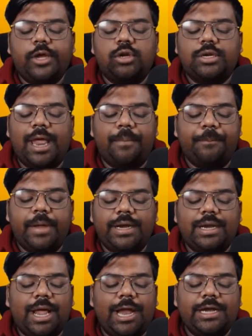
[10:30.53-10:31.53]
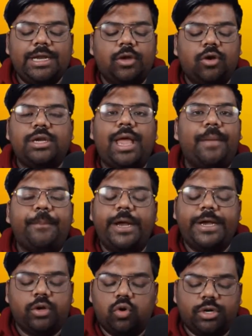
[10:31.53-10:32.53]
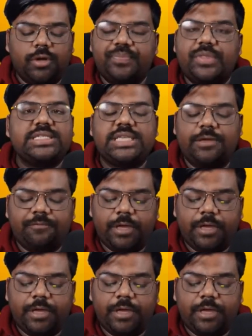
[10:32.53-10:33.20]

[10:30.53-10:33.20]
on embed and click on embed code the same